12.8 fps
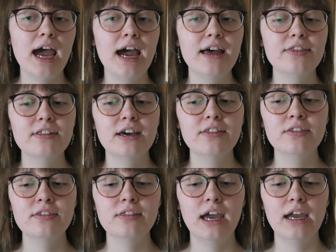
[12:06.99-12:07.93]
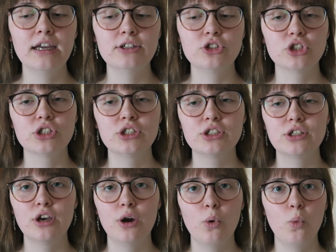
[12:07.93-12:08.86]
and then they just
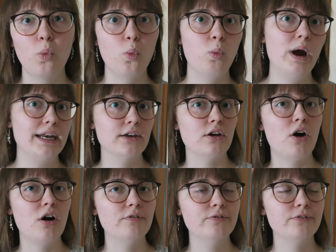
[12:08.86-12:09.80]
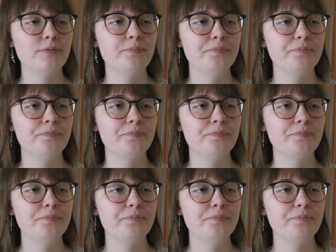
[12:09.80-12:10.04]
went off.